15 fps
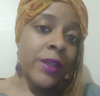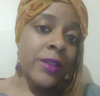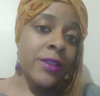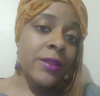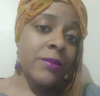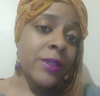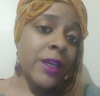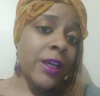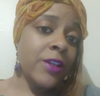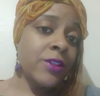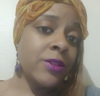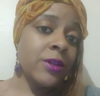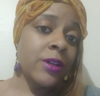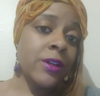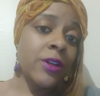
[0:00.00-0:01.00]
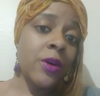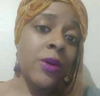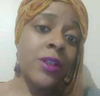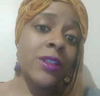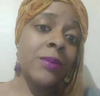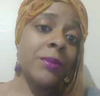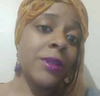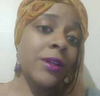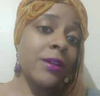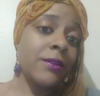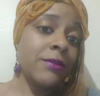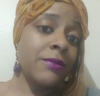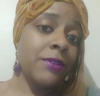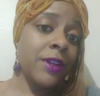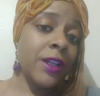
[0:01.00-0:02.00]
Some days you're going to notice I'm
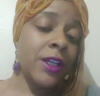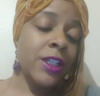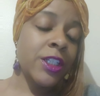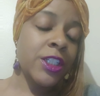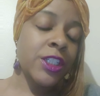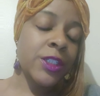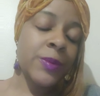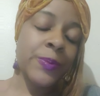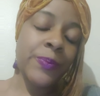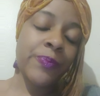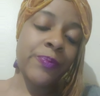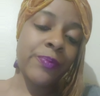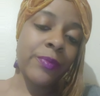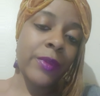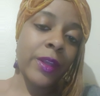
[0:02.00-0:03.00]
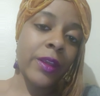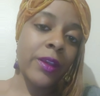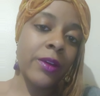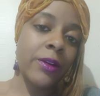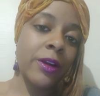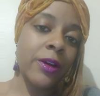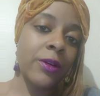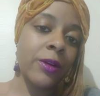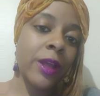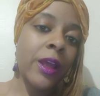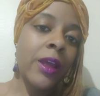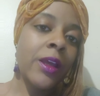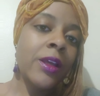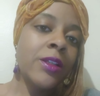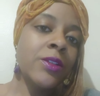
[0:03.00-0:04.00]
looking flushed, you know.
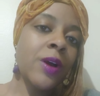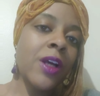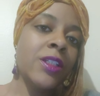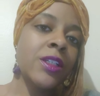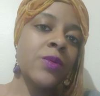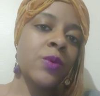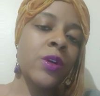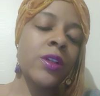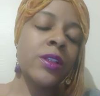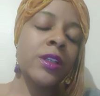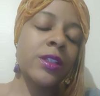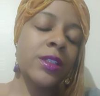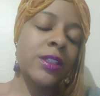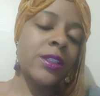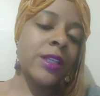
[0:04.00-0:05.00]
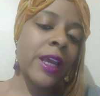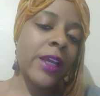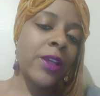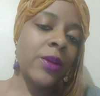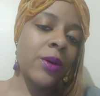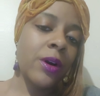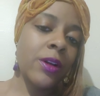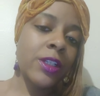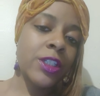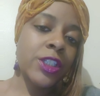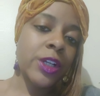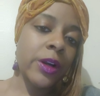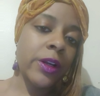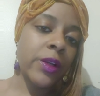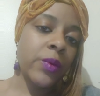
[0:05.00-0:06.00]
So I just wanted to take you on this
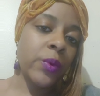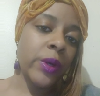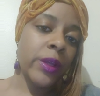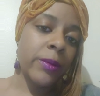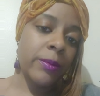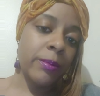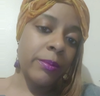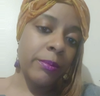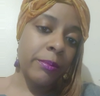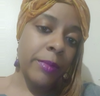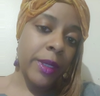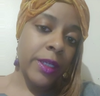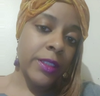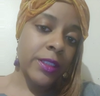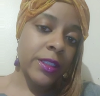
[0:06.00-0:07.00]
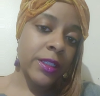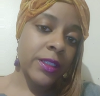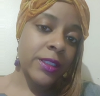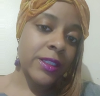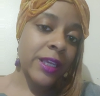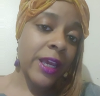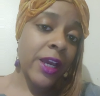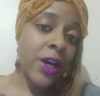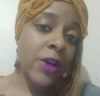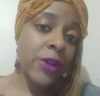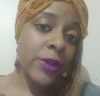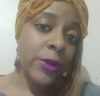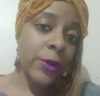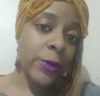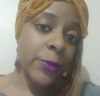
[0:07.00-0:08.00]
journey with me to tell
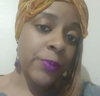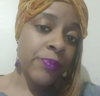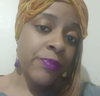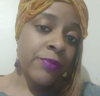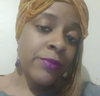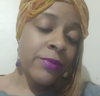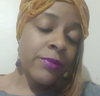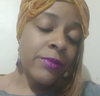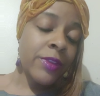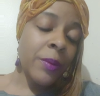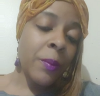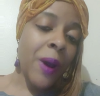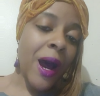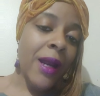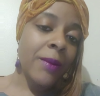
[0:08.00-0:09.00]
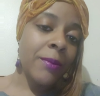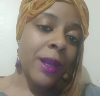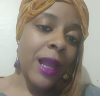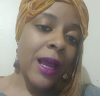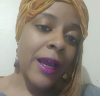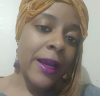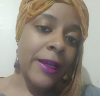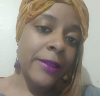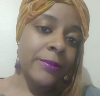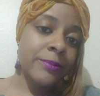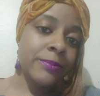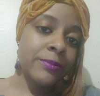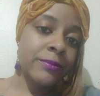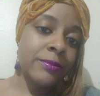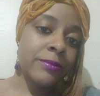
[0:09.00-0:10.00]
you the bottom line.
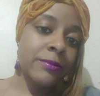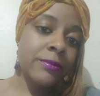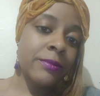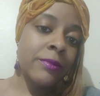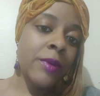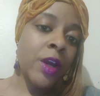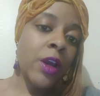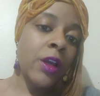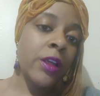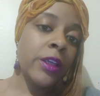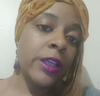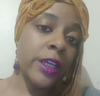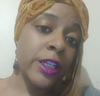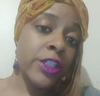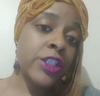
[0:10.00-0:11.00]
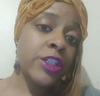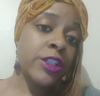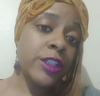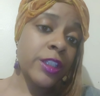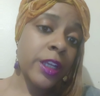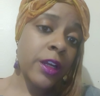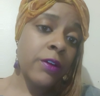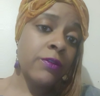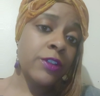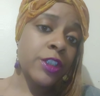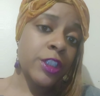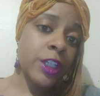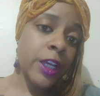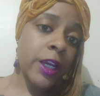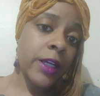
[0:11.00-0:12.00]
Get yourself
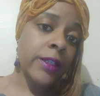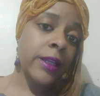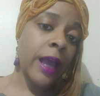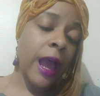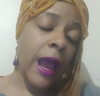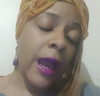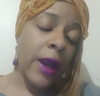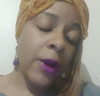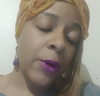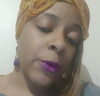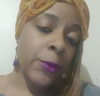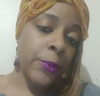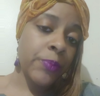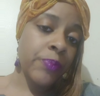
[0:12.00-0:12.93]
checked out.